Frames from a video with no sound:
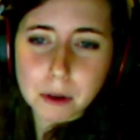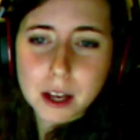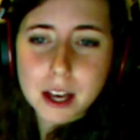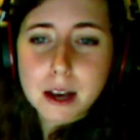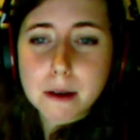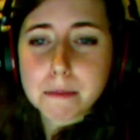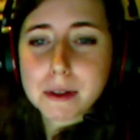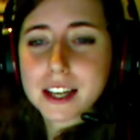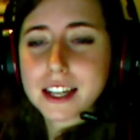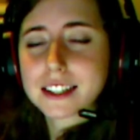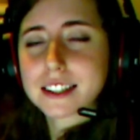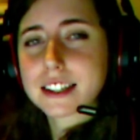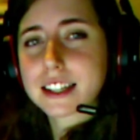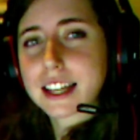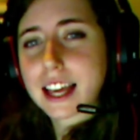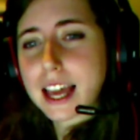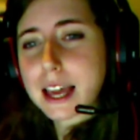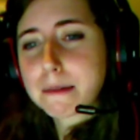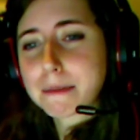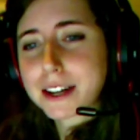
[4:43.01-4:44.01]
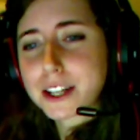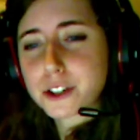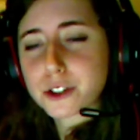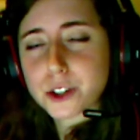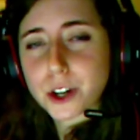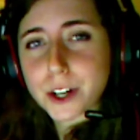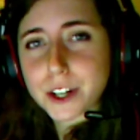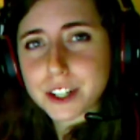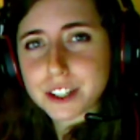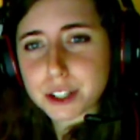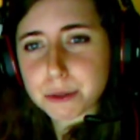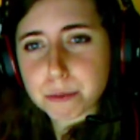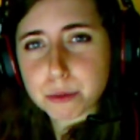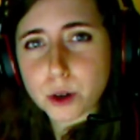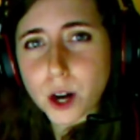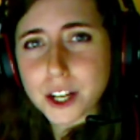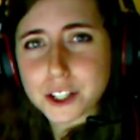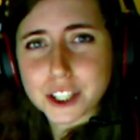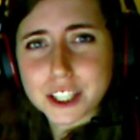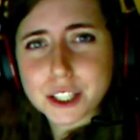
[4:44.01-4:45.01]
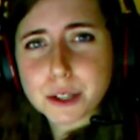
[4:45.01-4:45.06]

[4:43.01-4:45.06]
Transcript: because the game I started as a project to